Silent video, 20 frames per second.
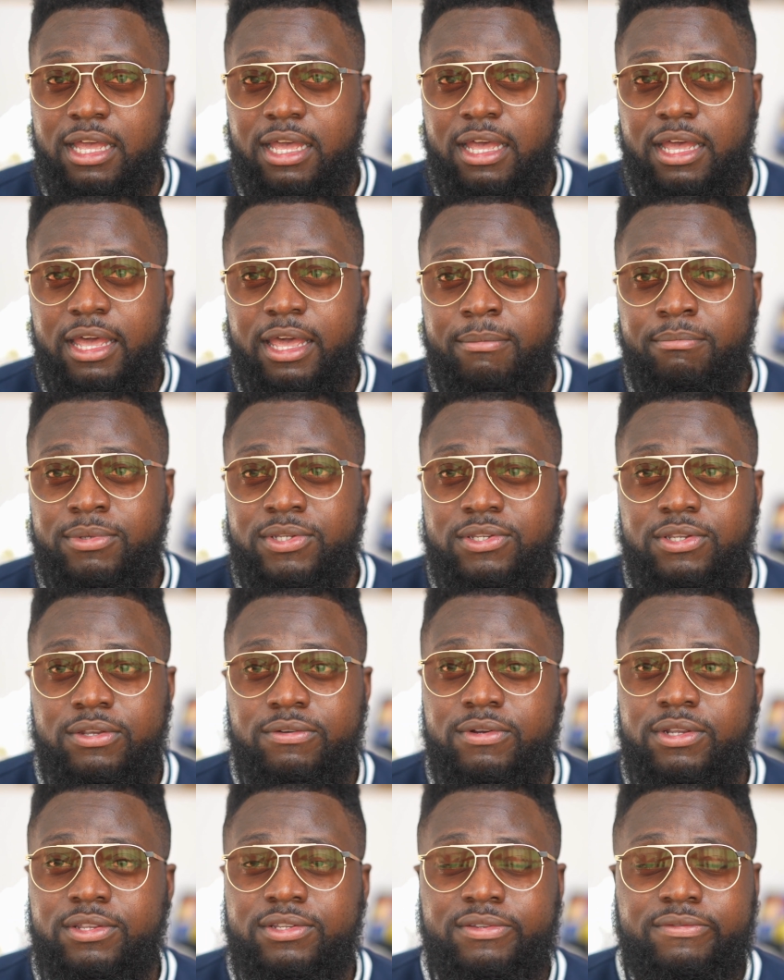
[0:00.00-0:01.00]
M
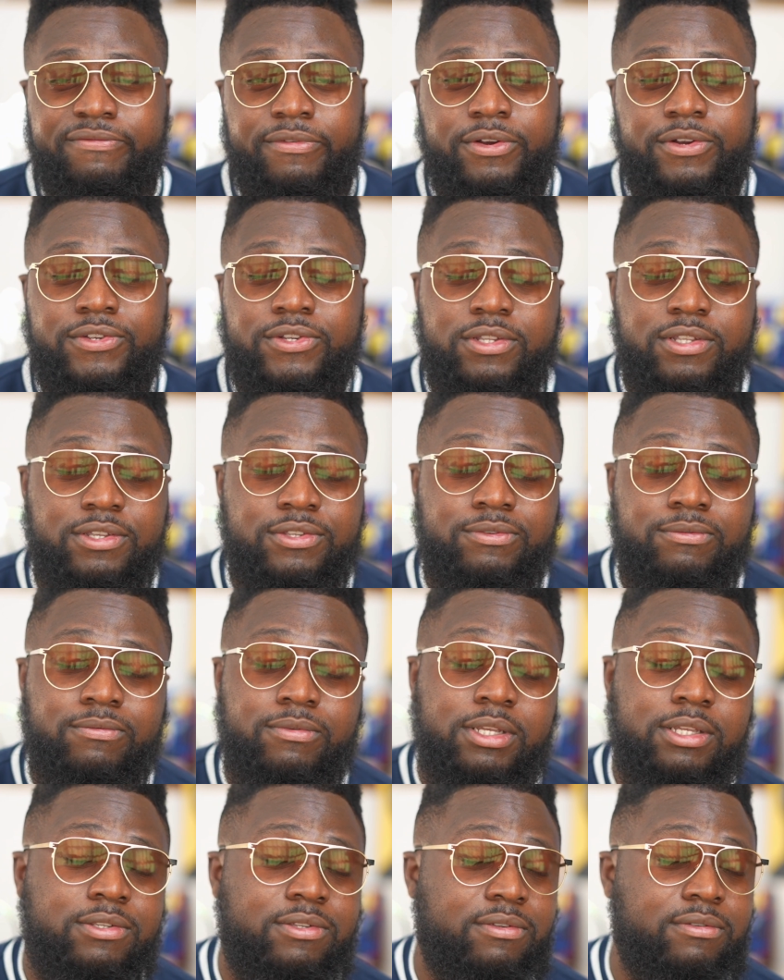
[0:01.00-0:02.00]
series version
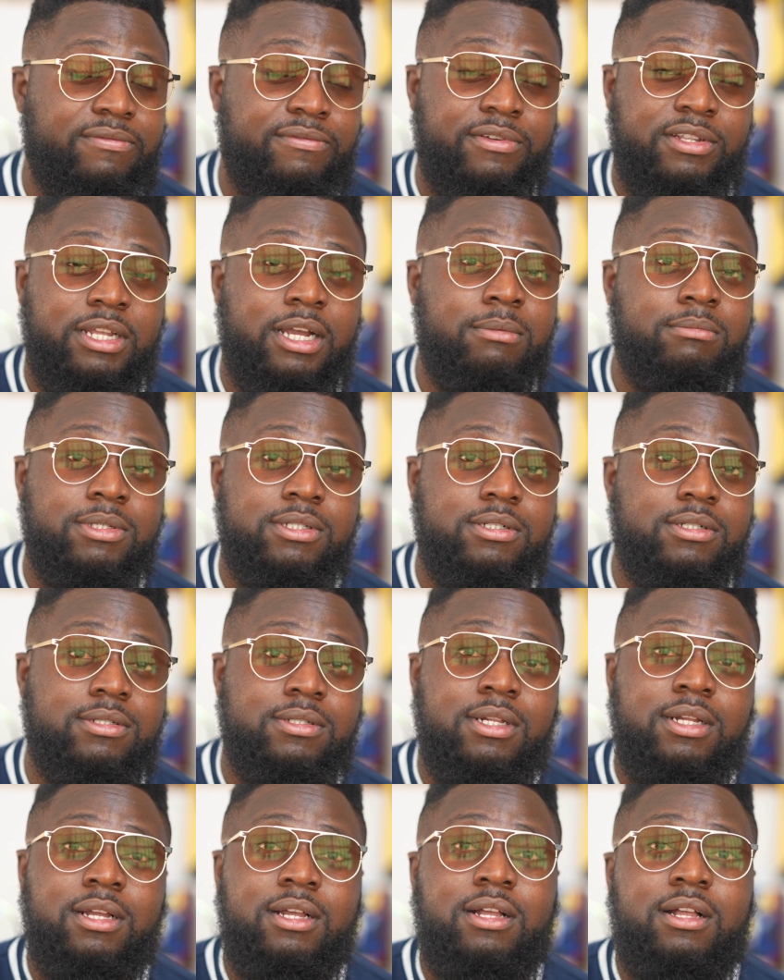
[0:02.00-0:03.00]
is phenomenal.
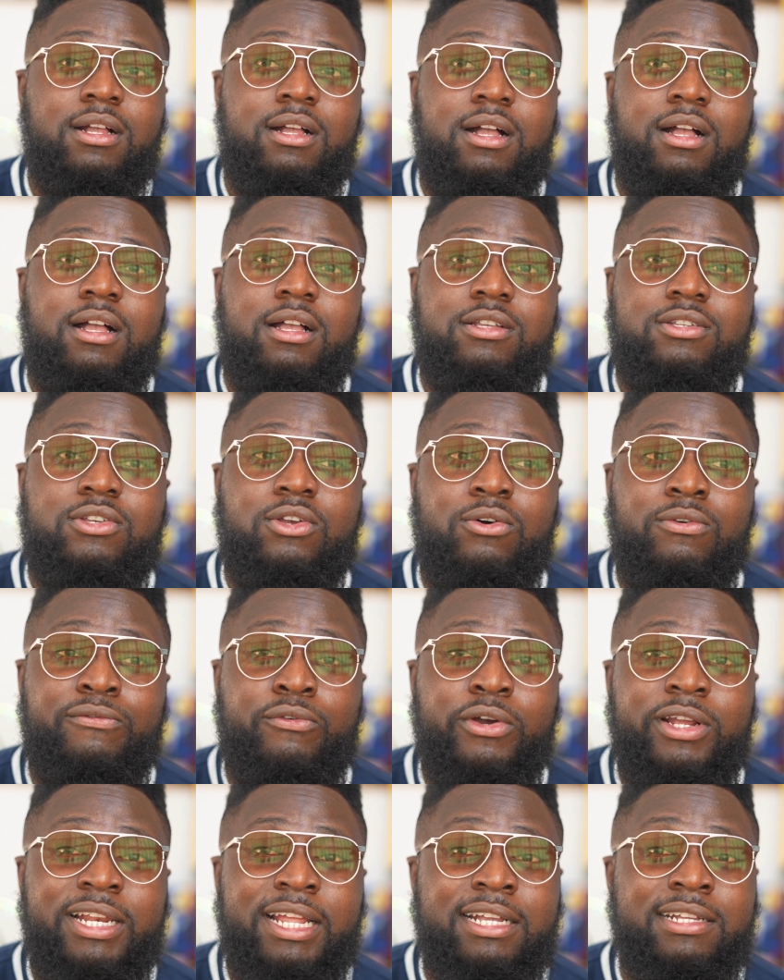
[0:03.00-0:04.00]
So
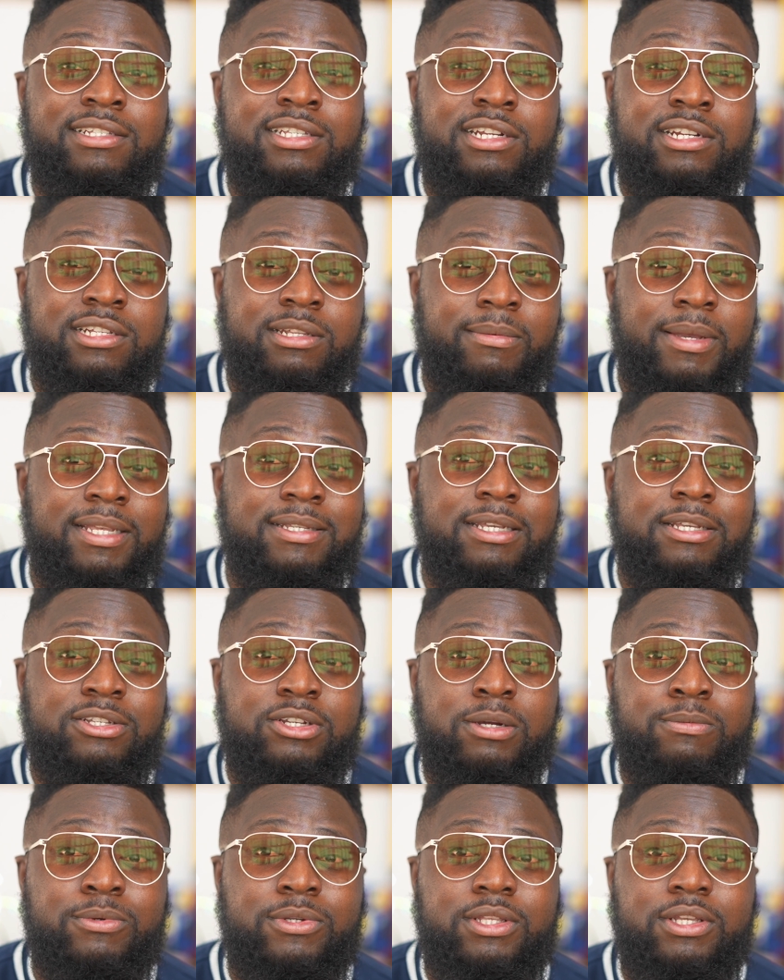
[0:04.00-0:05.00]
Voigtlander did an amazing
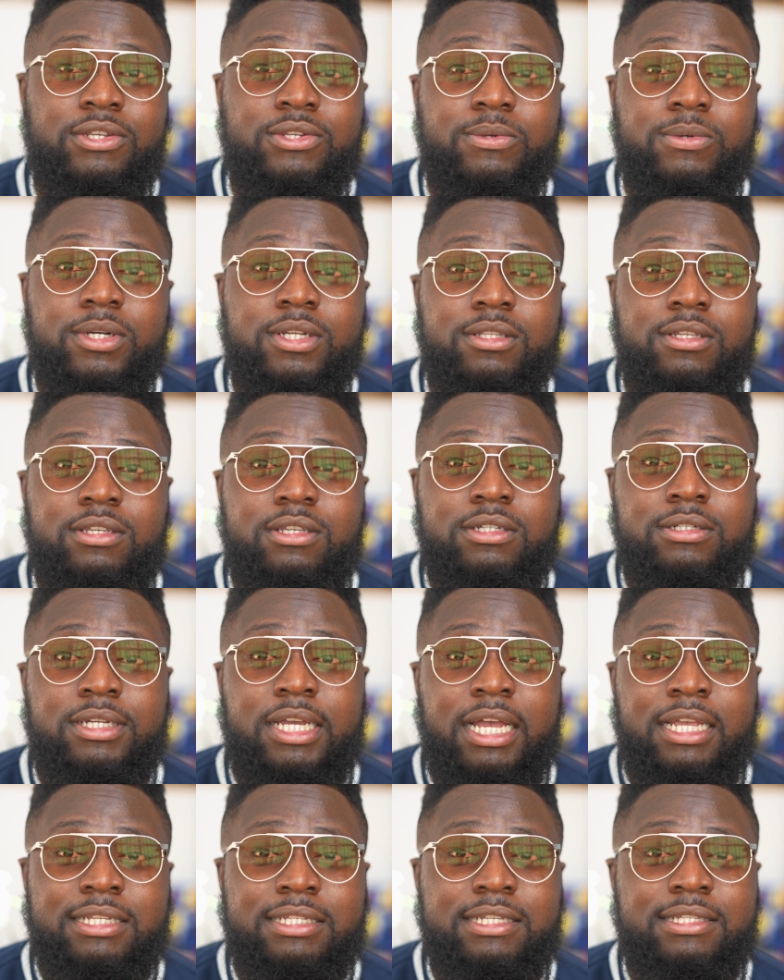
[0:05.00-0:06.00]
job with this one. You
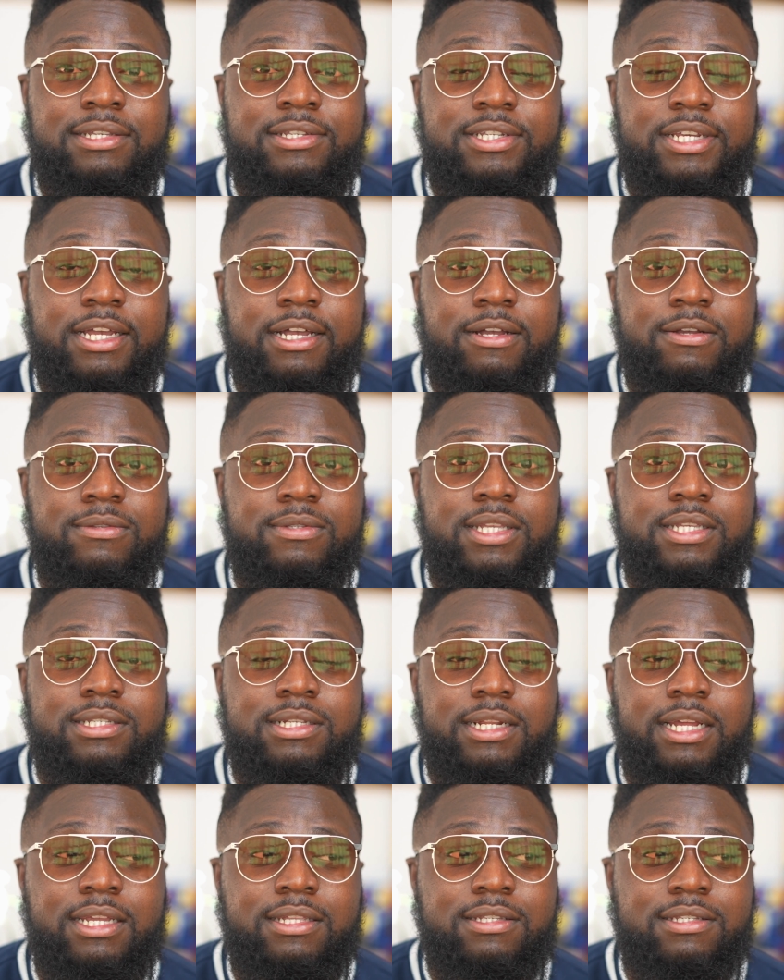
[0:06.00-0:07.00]
guys need to check out
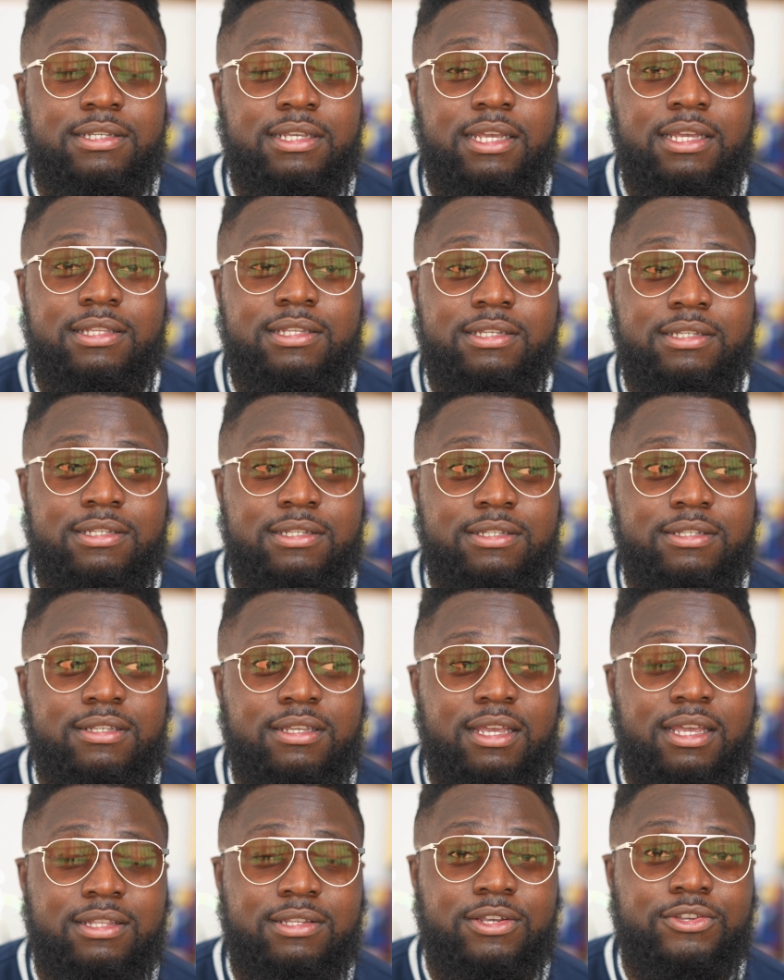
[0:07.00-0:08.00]
this lens. It's